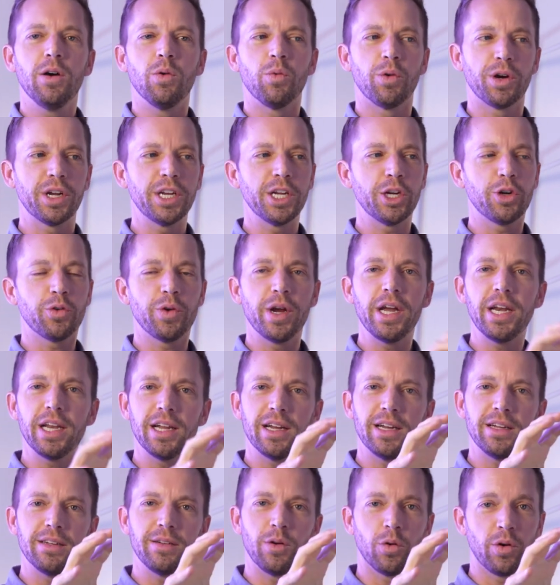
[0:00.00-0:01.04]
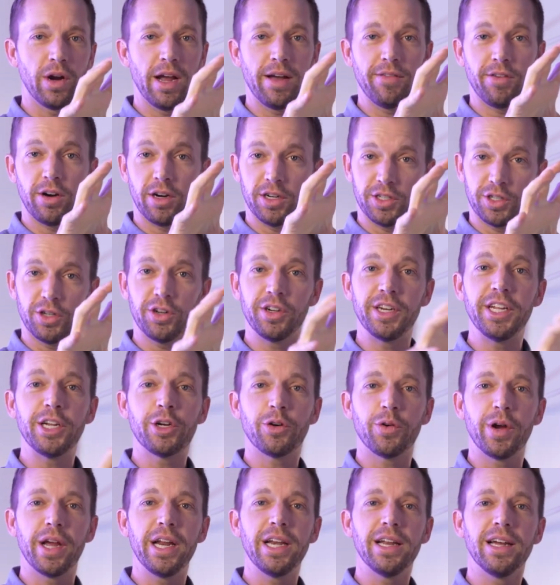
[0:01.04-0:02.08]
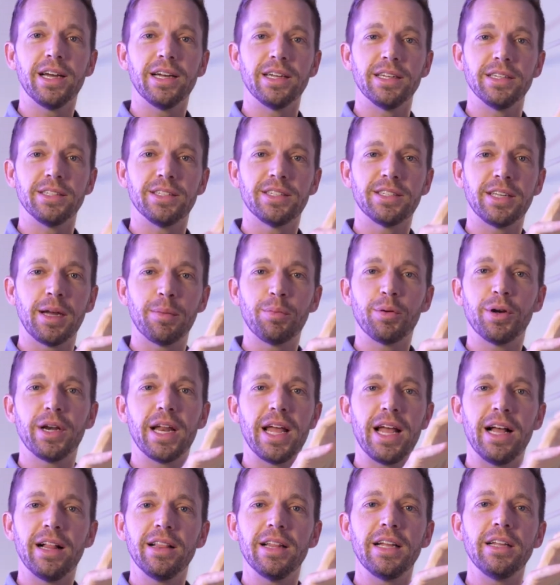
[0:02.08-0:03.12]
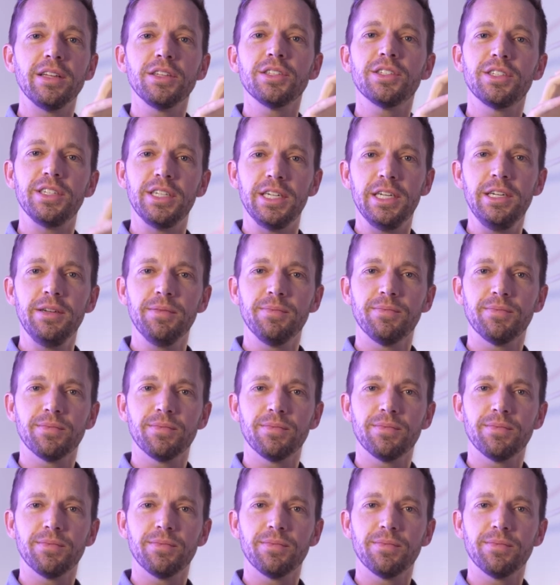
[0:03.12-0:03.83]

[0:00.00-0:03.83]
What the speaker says: we're going to create, or have our attorney create, a separate LLC,